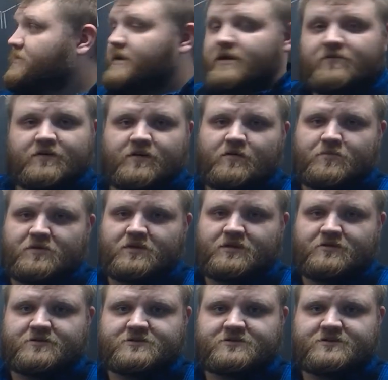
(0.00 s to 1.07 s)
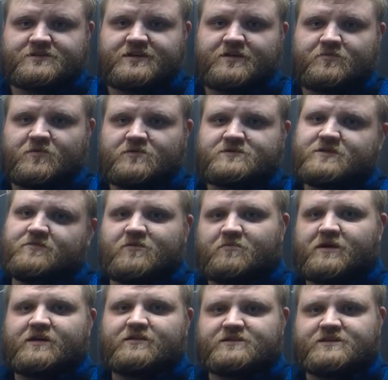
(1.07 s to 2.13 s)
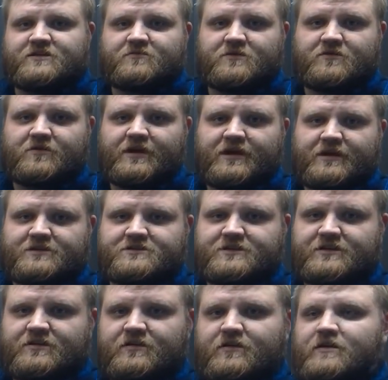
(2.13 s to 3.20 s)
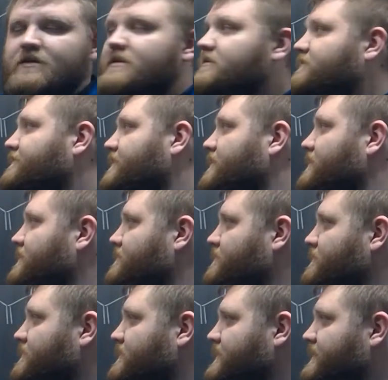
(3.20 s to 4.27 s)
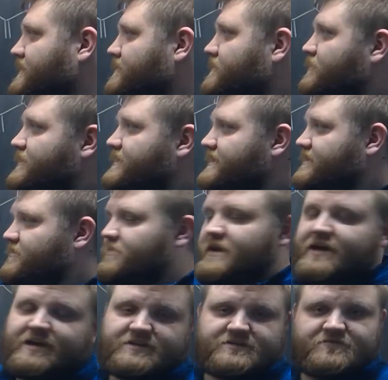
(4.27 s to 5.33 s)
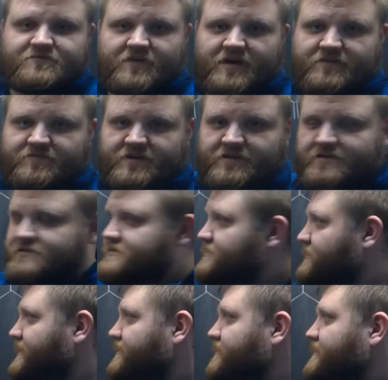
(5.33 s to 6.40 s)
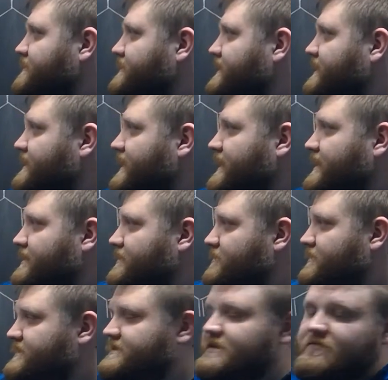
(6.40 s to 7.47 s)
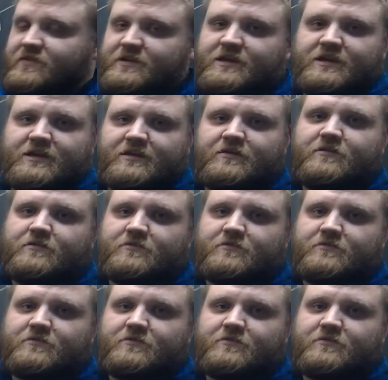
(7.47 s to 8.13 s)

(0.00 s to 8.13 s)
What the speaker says: we have a couple literature examples of the Baylis-Hillman reaction from within the past 5 years, 2013 and 2017